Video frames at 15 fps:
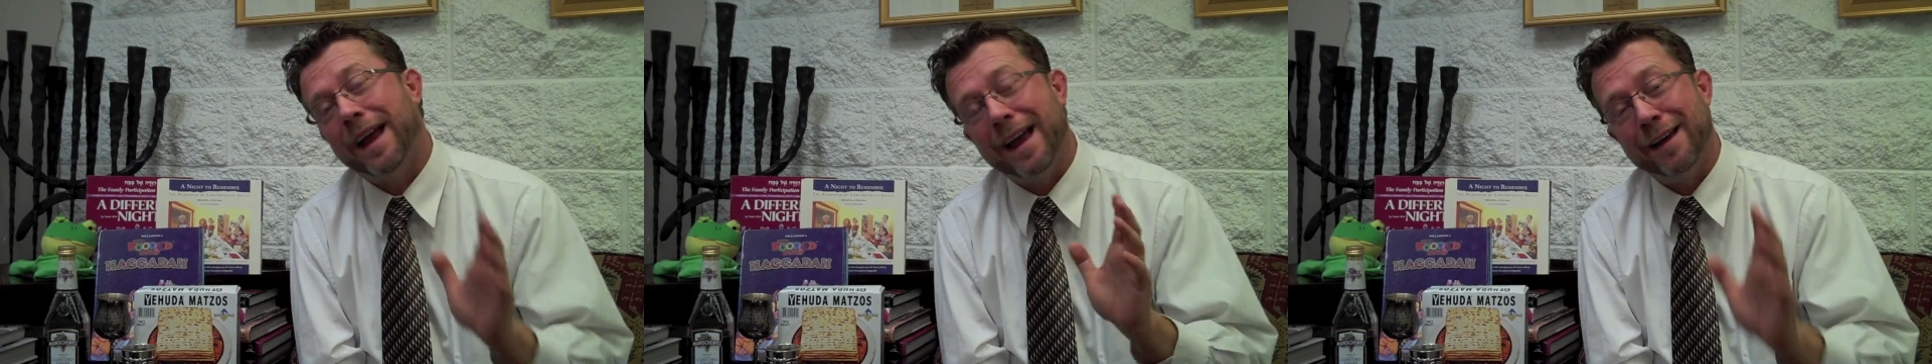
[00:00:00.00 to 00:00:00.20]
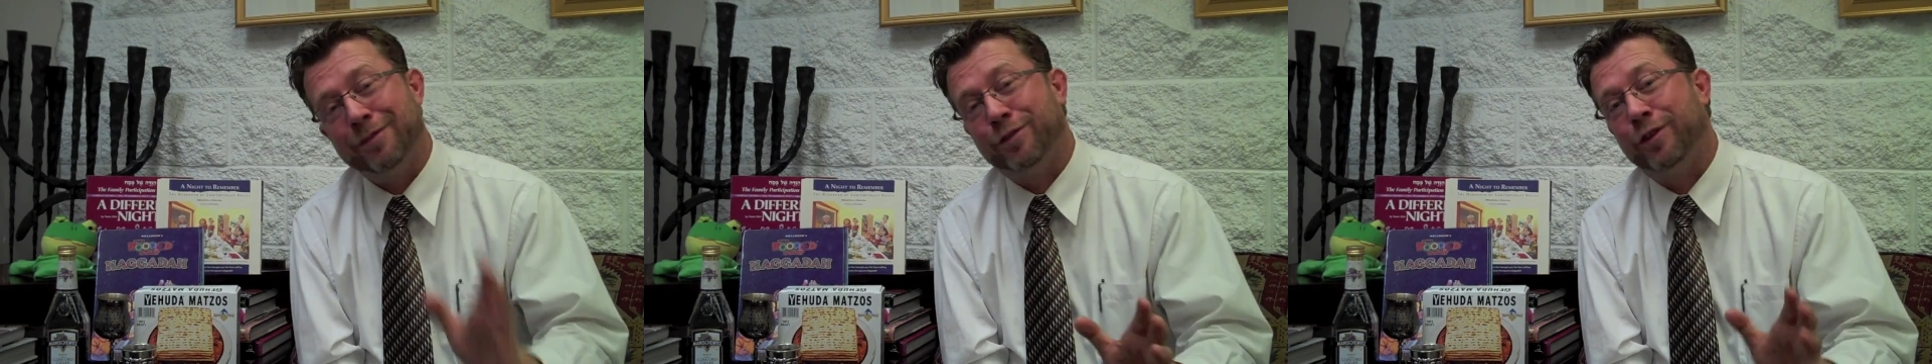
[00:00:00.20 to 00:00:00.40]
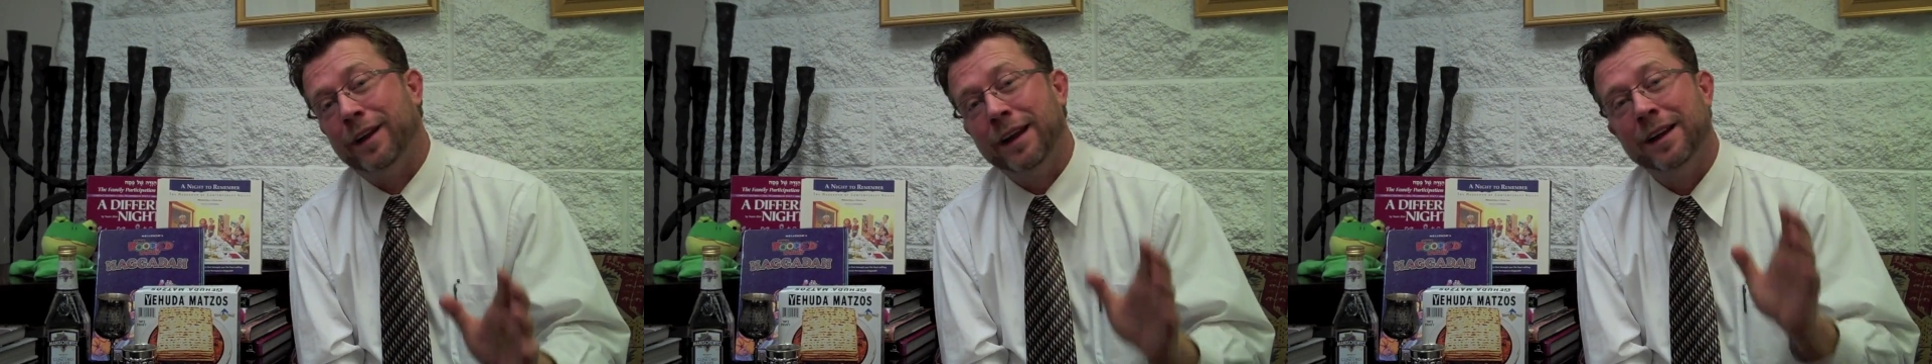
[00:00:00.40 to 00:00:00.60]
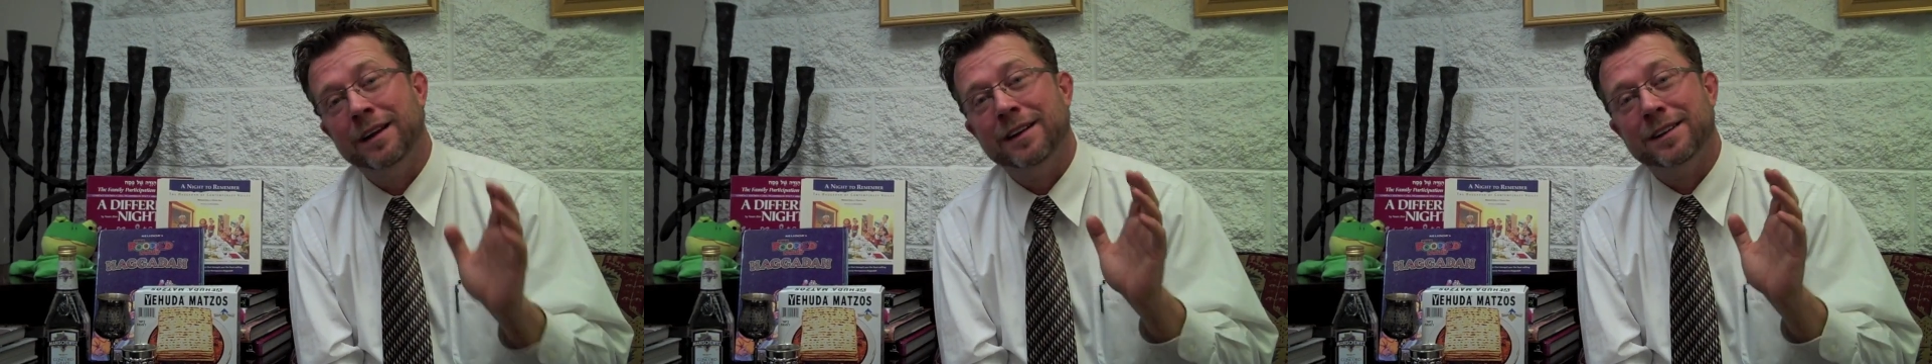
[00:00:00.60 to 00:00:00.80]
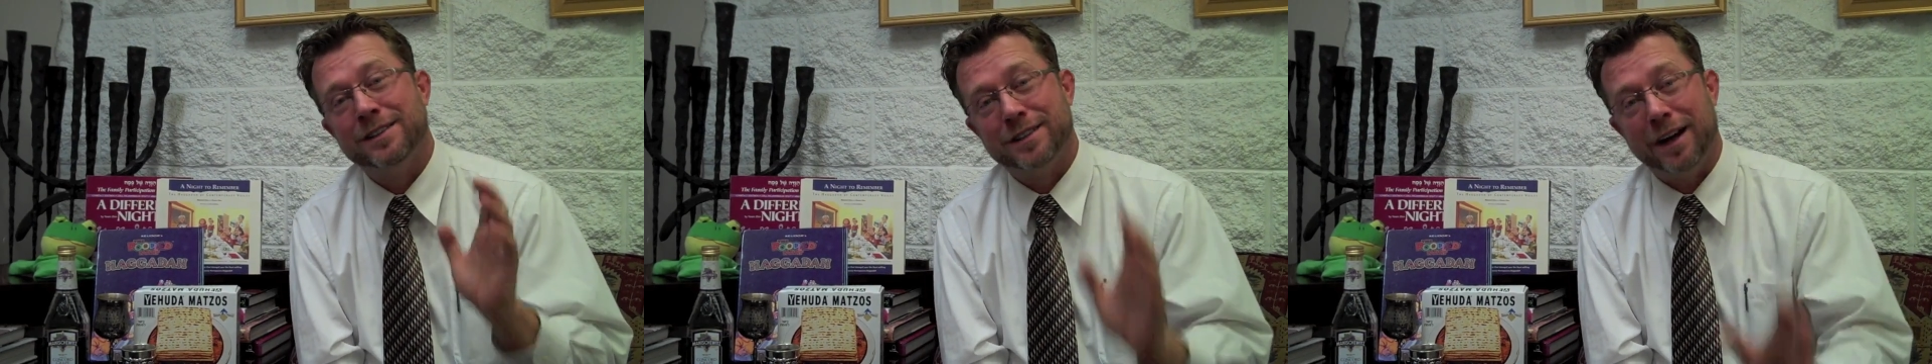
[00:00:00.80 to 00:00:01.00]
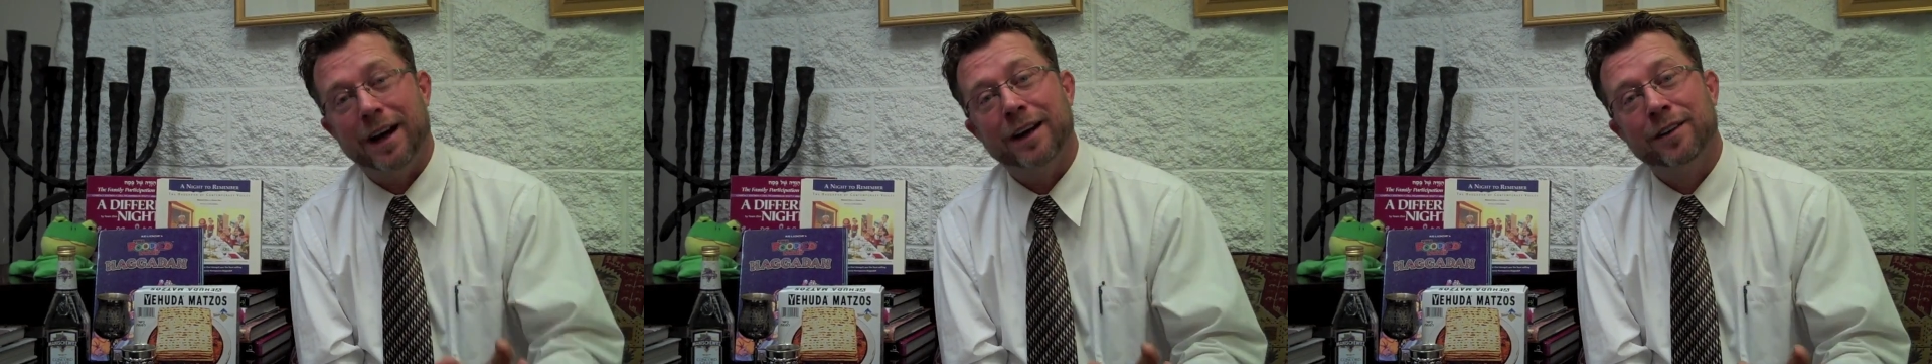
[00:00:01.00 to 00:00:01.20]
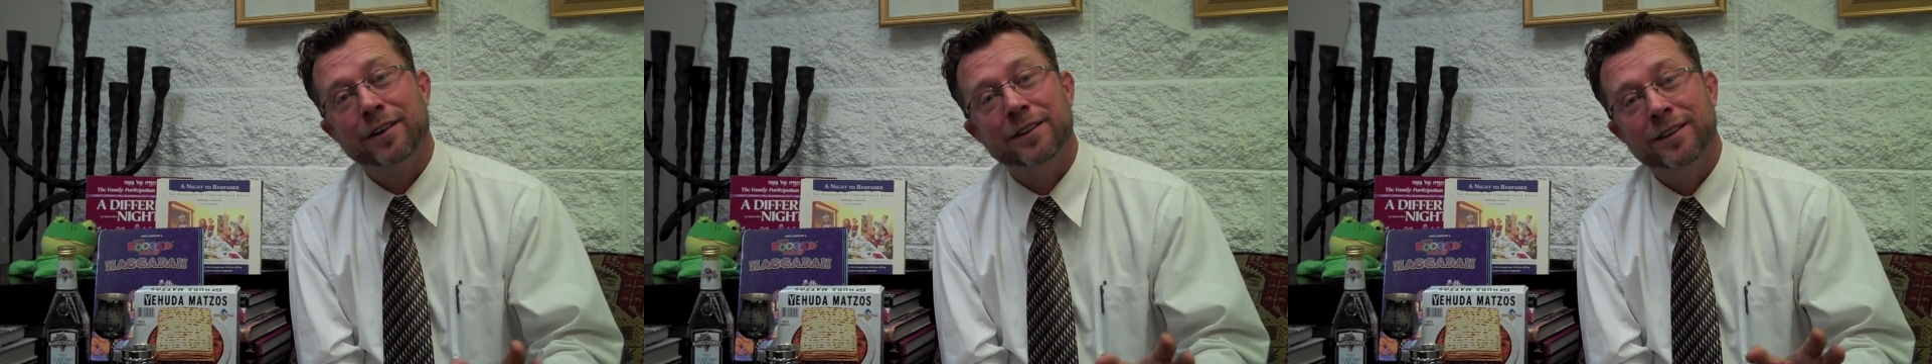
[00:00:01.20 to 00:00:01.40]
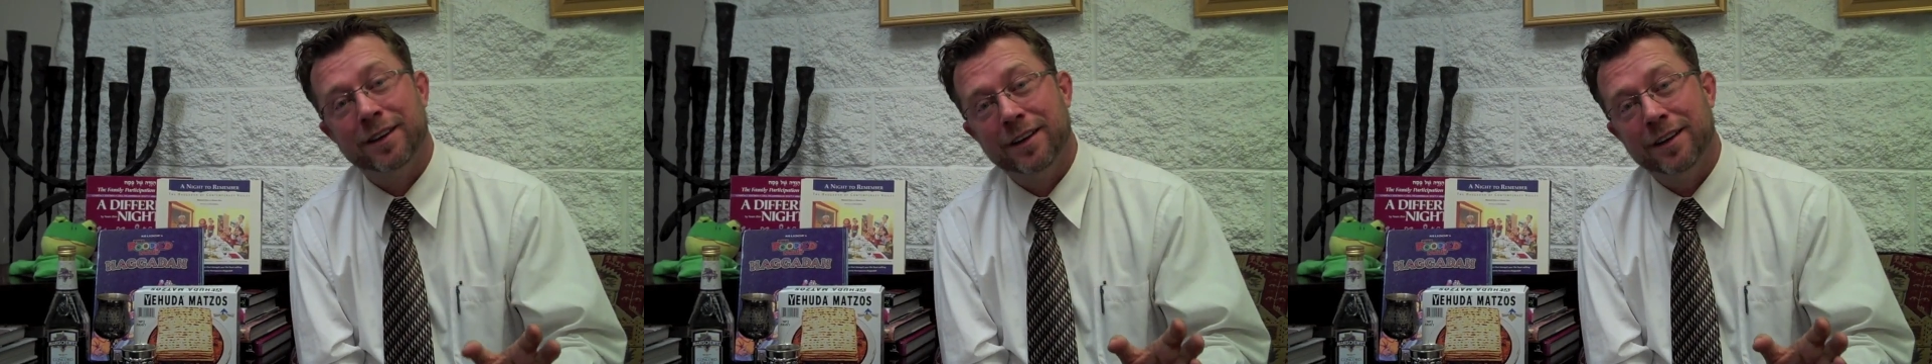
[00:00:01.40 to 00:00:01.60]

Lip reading: every child.